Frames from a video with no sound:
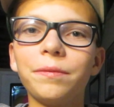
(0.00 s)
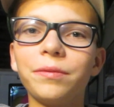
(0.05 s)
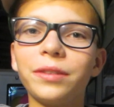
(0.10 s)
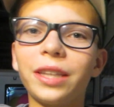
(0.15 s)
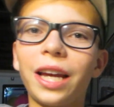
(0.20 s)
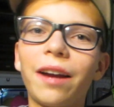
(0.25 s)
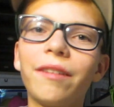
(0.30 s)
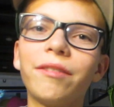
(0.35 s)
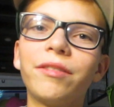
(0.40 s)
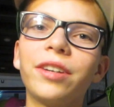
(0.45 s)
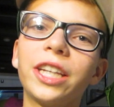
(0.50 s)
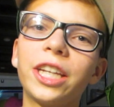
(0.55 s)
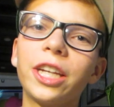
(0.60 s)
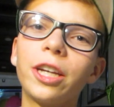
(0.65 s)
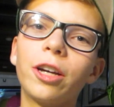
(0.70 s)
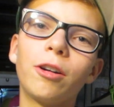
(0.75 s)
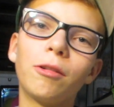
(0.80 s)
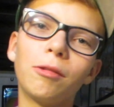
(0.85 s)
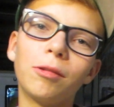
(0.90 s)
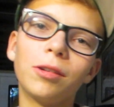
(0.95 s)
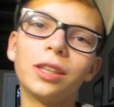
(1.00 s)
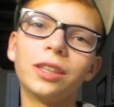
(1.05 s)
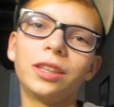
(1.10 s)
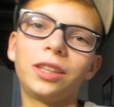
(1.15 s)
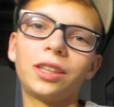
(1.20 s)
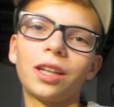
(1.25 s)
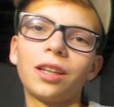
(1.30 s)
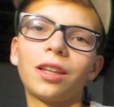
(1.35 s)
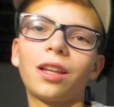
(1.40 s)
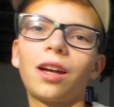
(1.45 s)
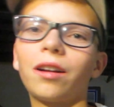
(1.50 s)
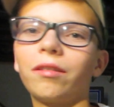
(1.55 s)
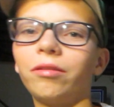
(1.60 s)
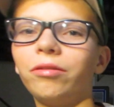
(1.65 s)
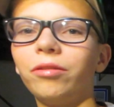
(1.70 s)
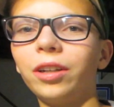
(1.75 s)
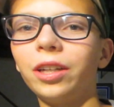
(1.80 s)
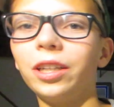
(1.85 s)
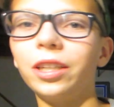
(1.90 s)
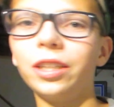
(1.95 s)
that video was a lot of
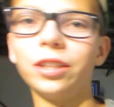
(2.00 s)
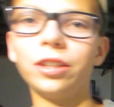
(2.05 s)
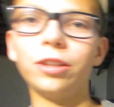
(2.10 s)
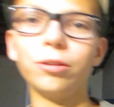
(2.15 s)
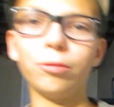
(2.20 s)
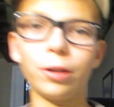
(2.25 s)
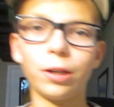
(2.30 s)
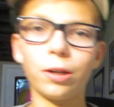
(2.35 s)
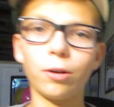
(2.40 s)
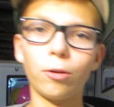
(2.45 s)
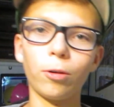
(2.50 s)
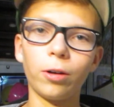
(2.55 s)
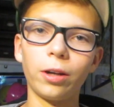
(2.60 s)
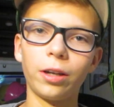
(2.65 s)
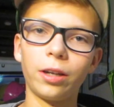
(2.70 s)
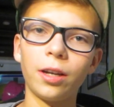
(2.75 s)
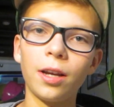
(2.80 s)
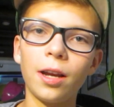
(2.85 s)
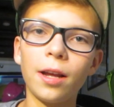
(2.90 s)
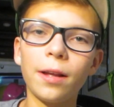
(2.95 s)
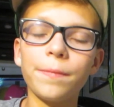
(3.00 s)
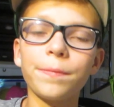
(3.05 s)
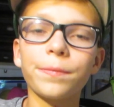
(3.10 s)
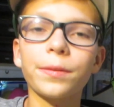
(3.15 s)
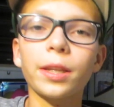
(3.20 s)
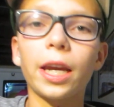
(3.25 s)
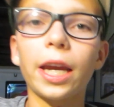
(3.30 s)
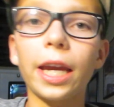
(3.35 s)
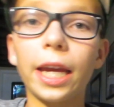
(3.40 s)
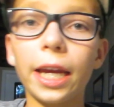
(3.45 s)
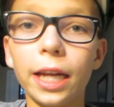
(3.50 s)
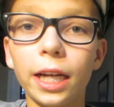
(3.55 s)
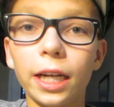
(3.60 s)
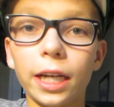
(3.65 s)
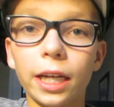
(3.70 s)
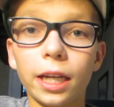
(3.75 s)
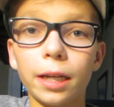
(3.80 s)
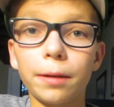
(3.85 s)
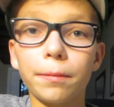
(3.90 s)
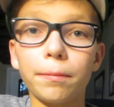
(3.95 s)
fun to record,
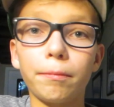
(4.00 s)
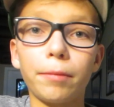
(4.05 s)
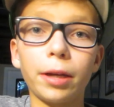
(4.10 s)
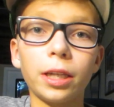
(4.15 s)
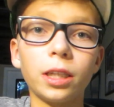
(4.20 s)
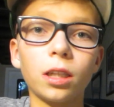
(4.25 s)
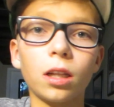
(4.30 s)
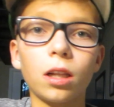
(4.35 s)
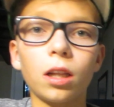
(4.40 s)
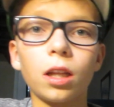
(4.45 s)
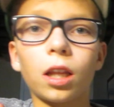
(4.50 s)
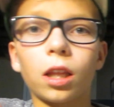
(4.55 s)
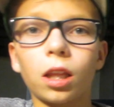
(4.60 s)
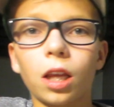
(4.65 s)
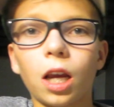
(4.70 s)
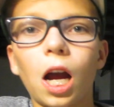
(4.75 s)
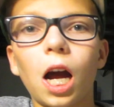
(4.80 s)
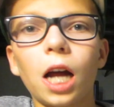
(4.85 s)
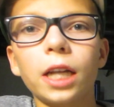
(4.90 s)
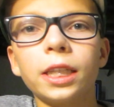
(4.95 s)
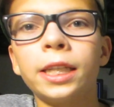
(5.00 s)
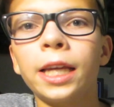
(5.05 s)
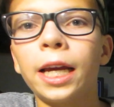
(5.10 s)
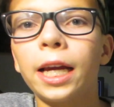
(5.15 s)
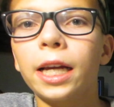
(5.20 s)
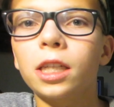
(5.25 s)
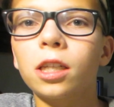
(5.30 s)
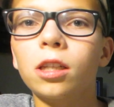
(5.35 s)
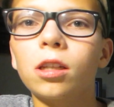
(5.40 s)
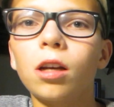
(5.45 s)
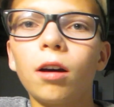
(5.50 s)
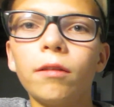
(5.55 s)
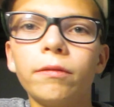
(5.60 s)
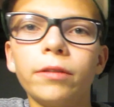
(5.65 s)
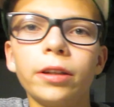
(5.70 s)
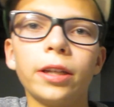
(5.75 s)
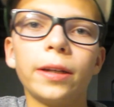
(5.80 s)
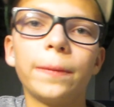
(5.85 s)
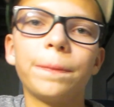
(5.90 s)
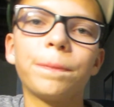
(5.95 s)
and basically the context of
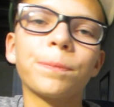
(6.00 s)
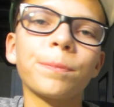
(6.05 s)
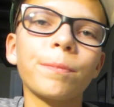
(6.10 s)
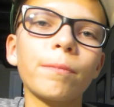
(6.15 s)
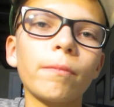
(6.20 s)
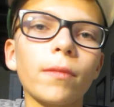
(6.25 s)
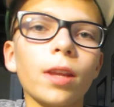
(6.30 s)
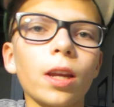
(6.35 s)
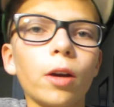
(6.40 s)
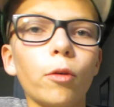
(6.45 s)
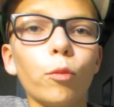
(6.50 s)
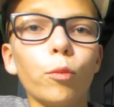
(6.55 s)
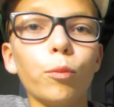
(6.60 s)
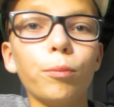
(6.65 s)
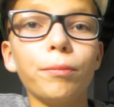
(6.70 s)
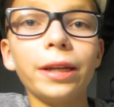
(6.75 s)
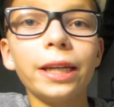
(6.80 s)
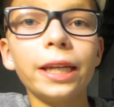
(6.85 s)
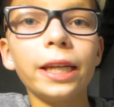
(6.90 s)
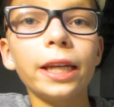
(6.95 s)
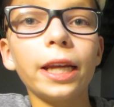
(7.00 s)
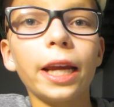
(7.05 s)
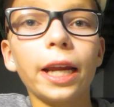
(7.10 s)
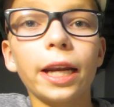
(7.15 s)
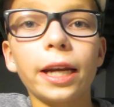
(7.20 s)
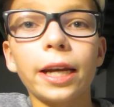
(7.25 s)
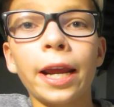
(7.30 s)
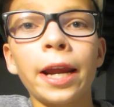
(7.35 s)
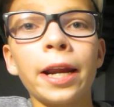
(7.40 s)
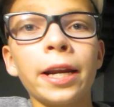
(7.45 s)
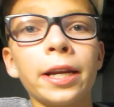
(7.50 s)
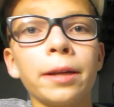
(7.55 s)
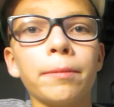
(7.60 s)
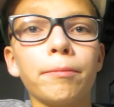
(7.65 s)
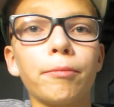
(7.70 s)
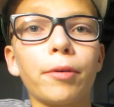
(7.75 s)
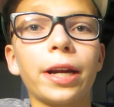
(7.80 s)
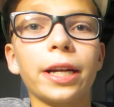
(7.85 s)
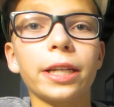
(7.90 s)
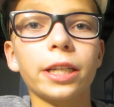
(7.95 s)
it. Me and
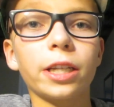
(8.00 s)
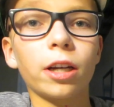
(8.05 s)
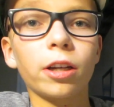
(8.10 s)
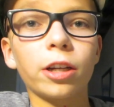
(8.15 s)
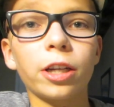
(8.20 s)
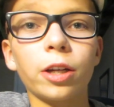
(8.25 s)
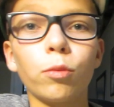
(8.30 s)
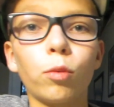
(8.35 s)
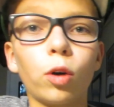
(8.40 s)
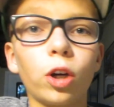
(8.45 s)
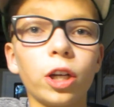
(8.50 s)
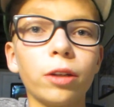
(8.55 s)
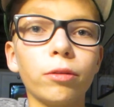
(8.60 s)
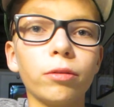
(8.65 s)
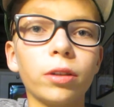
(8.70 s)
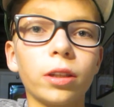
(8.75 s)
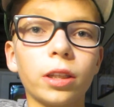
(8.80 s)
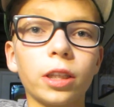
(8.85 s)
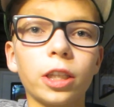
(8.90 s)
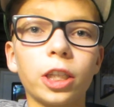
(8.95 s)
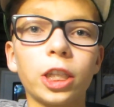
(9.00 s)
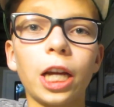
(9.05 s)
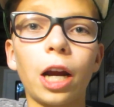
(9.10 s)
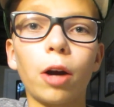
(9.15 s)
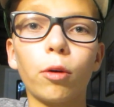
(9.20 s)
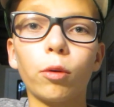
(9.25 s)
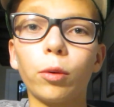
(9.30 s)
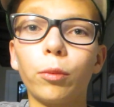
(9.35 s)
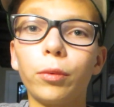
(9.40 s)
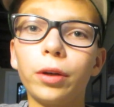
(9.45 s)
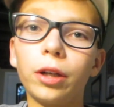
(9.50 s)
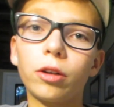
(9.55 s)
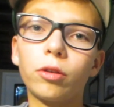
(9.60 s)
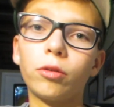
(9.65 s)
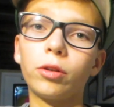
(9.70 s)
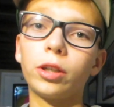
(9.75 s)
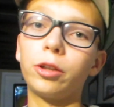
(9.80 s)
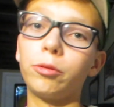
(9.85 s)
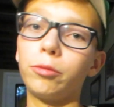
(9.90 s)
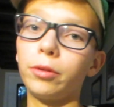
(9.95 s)
Kayden pranked Duncan while he was in the shower. We are
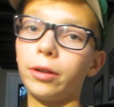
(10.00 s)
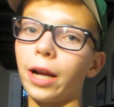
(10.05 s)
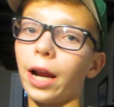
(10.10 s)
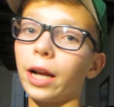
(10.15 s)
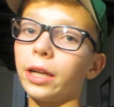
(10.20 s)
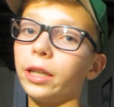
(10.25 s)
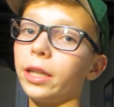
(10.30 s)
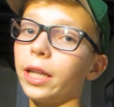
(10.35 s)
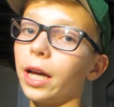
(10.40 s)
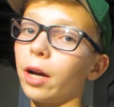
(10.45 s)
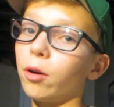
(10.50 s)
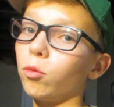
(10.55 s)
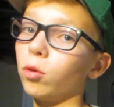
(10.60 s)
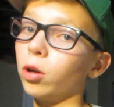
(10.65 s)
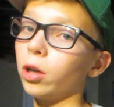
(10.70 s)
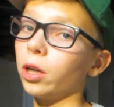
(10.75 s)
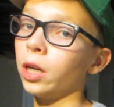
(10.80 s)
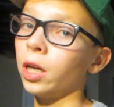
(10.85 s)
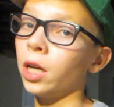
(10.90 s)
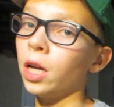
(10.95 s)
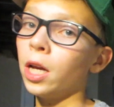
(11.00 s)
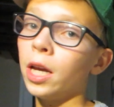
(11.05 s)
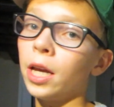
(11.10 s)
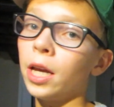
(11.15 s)
going to react to that one